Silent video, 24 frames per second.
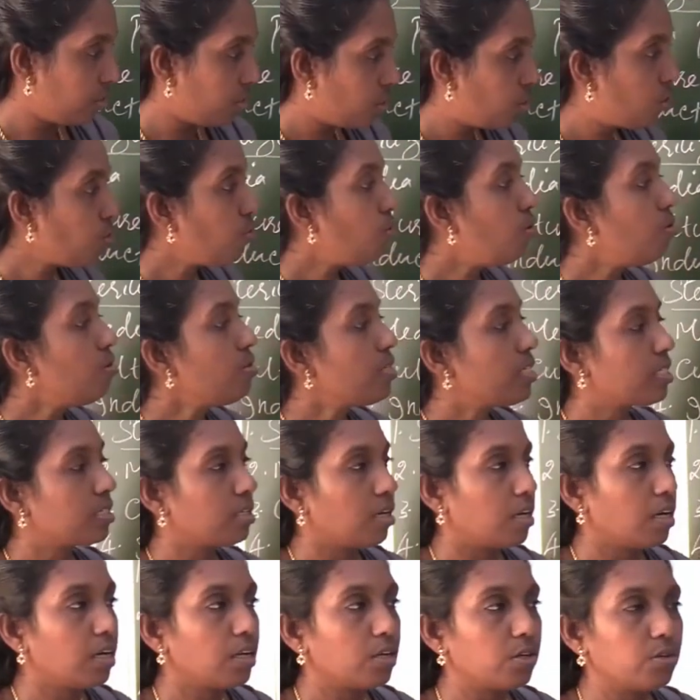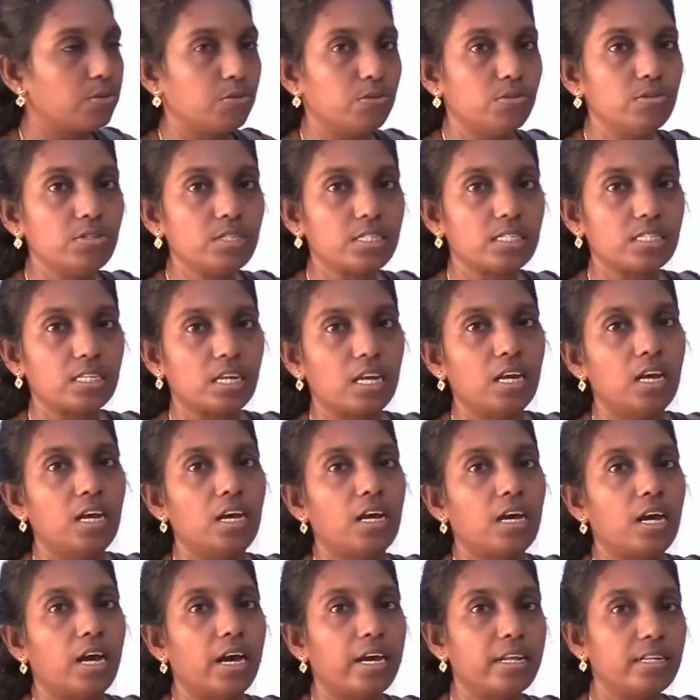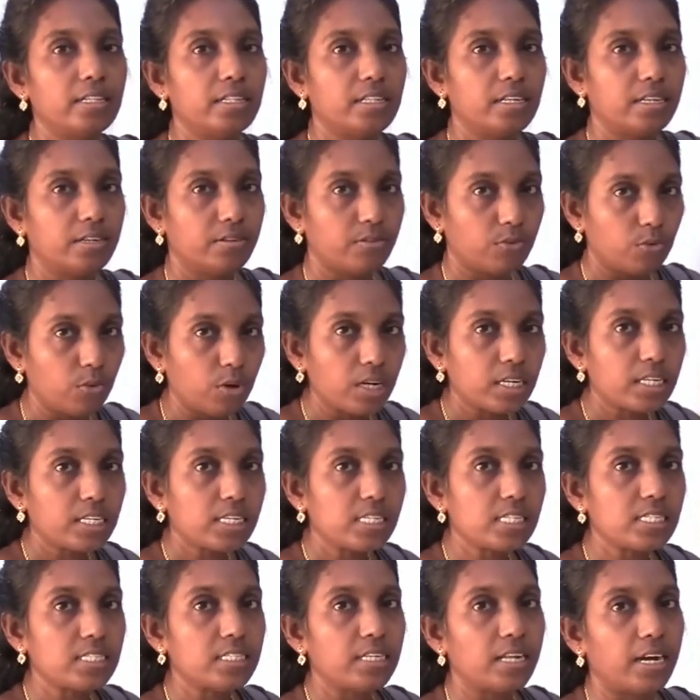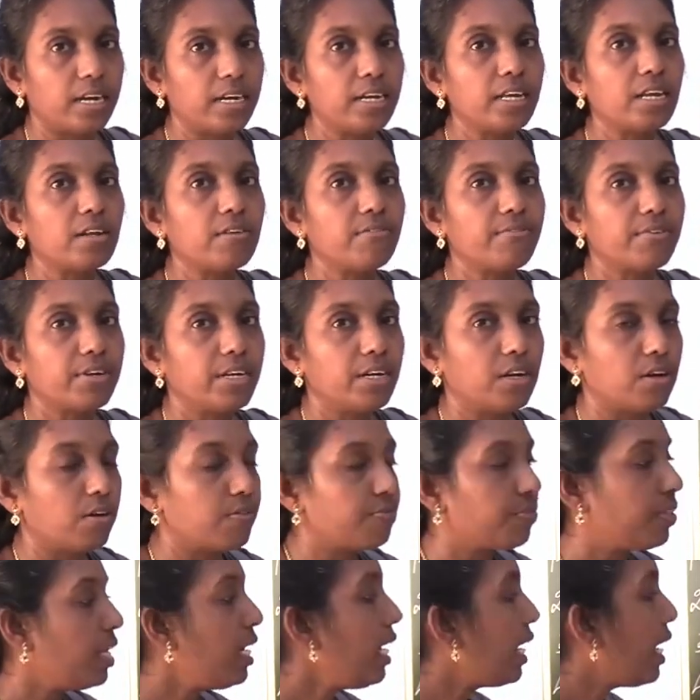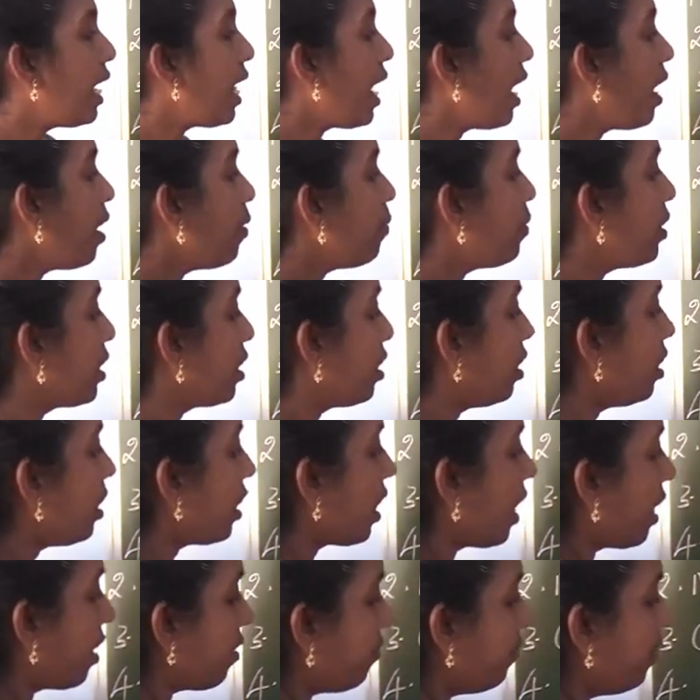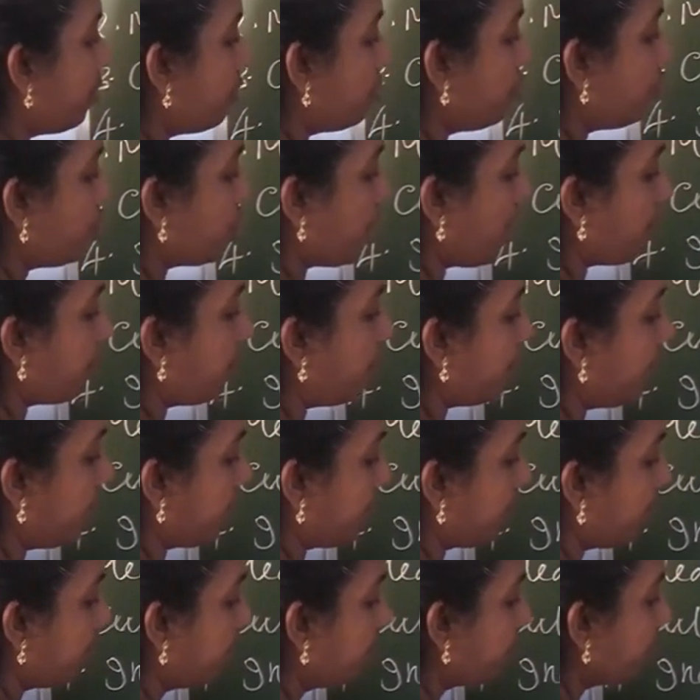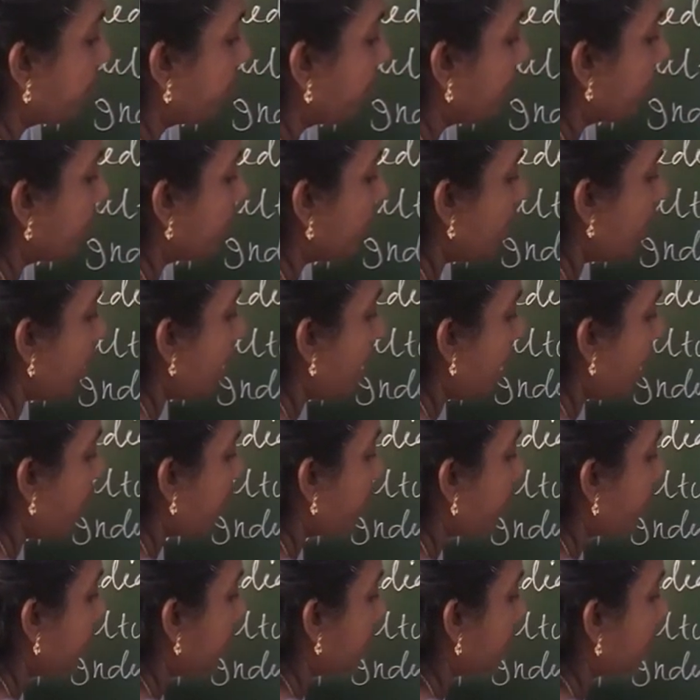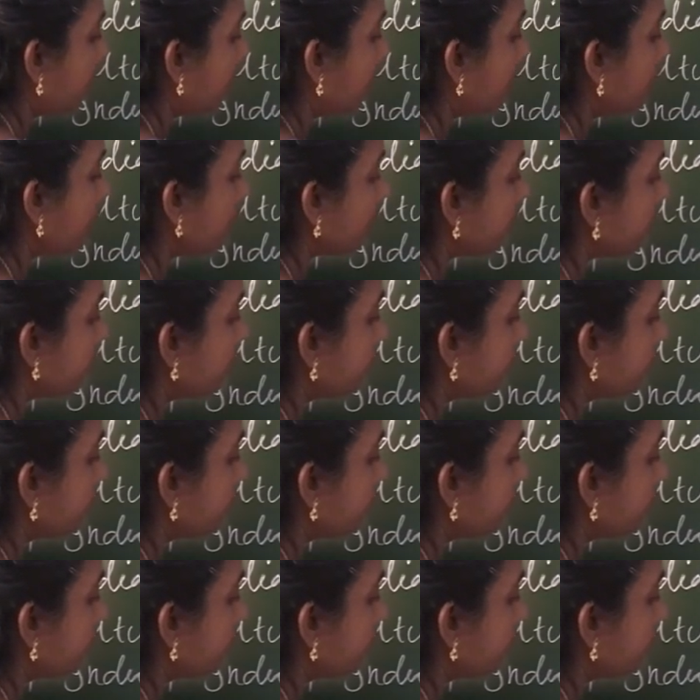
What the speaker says: tools are used and the work is done in front of the laminar airflow chamber. Laminar